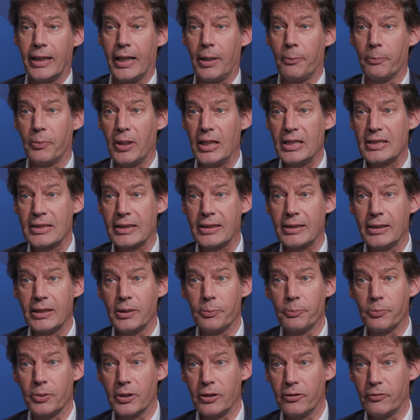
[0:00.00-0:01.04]
And
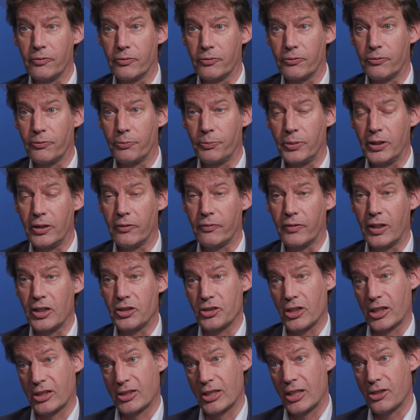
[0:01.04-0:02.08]
basically
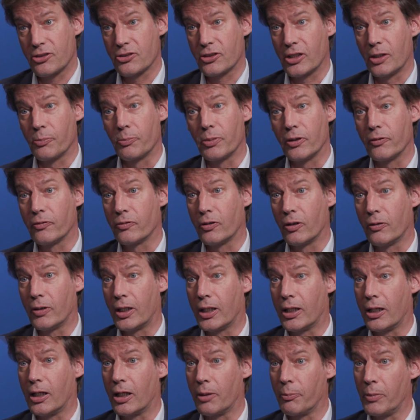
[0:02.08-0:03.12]
PFHxS and
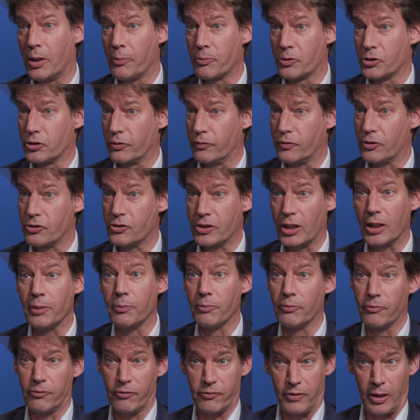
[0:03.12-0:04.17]
PFOA are members of the
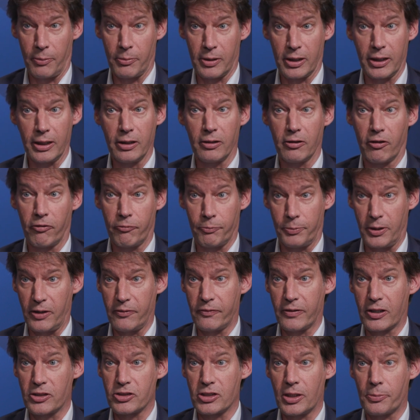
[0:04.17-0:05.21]
same family of
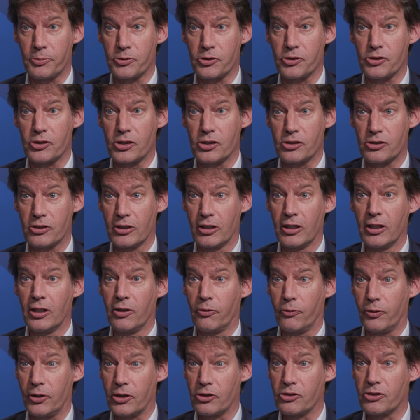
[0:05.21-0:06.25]
PFAS substances
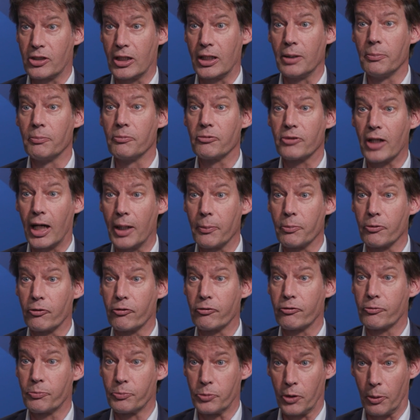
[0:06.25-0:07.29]
with the same type
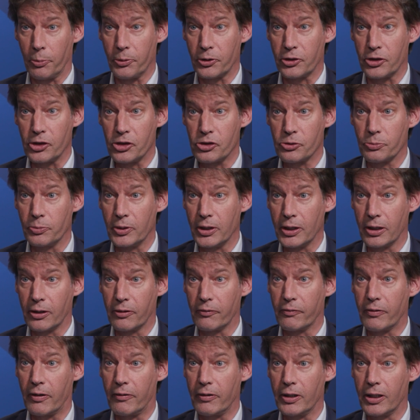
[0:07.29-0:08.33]
of properties,
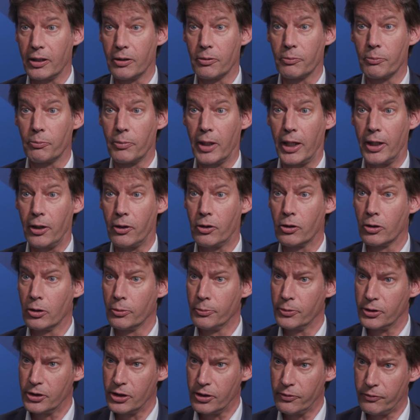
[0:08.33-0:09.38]
being very
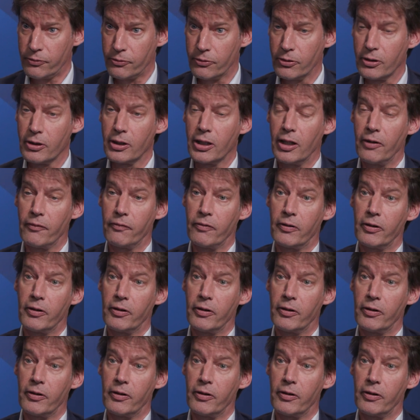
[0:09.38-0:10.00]
bioaccumulative and